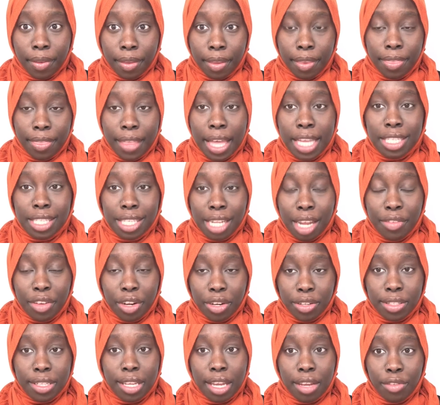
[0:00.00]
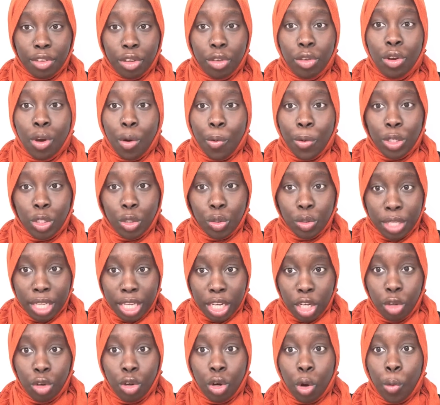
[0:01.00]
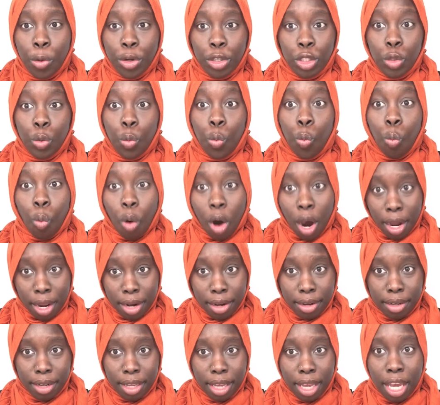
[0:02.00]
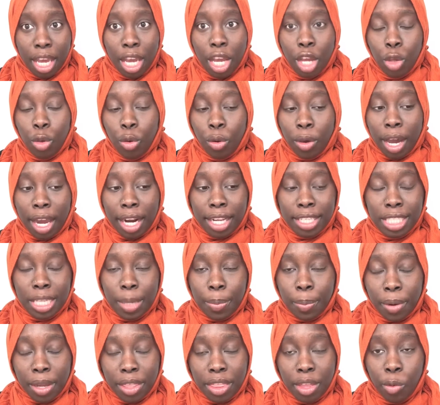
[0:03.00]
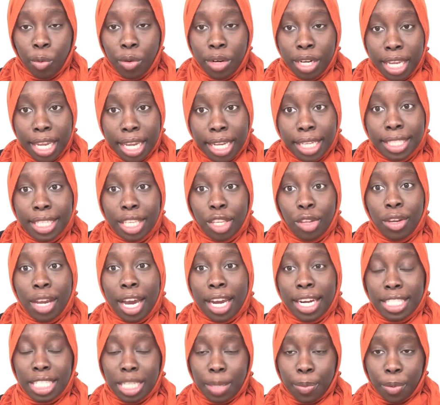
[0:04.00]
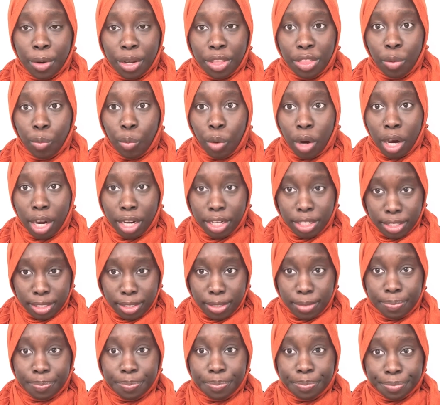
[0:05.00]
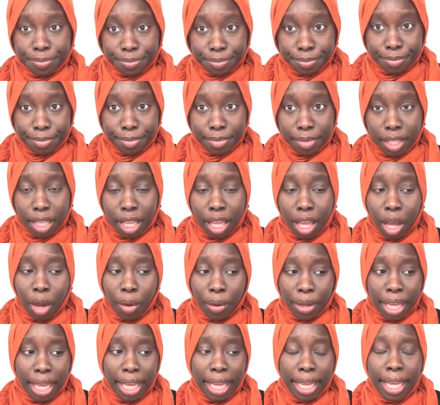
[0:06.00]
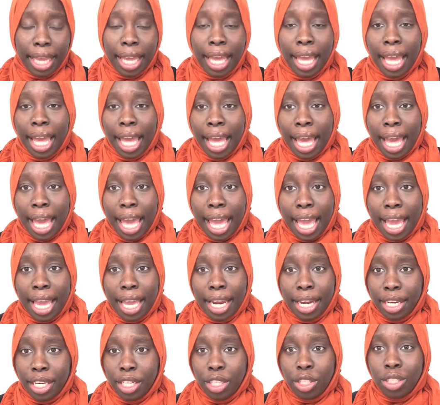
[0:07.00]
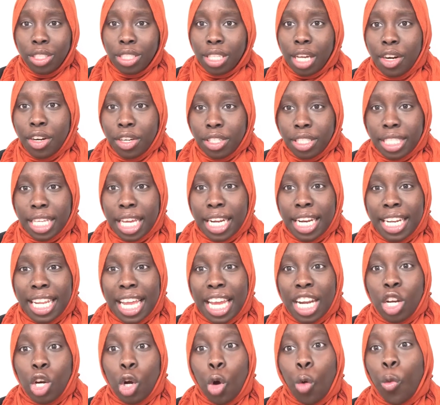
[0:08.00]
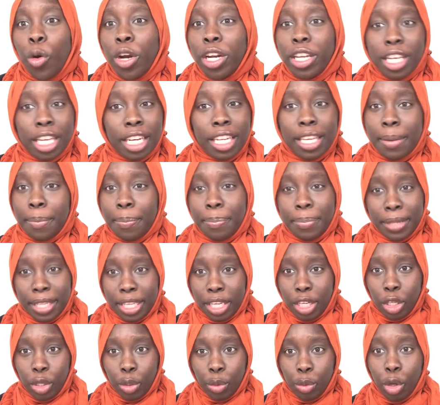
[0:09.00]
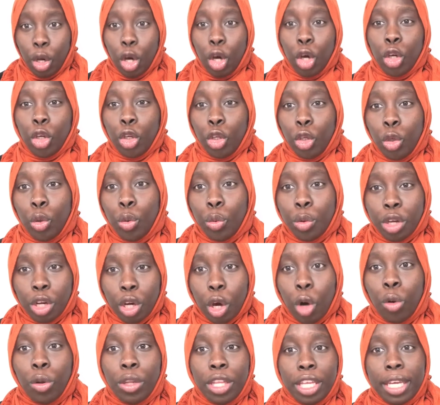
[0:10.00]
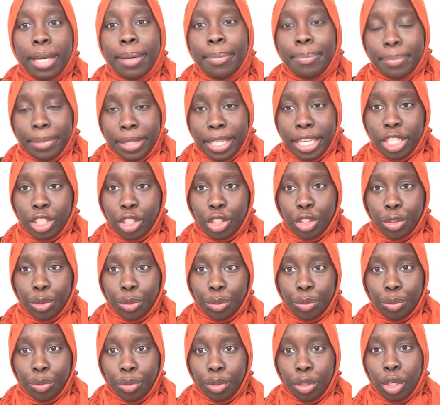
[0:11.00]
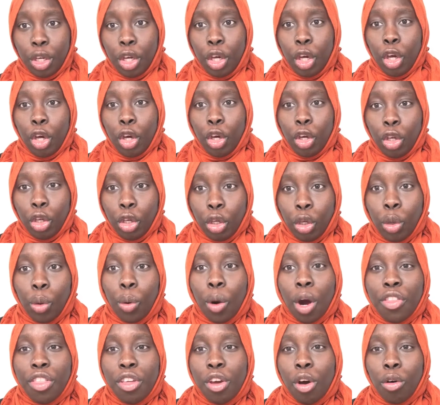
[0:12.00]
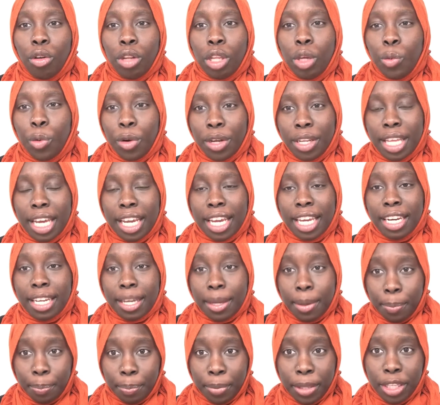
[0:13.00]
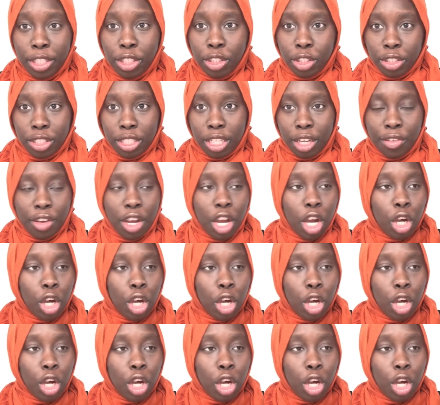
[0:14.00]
That's loving yourself. You know what you need. You know what you want. You got to separate the needs and you got to separate the wants. Okay? And just understanding that no one can complete you. You can only complete you. You are the only one that can complete yourself.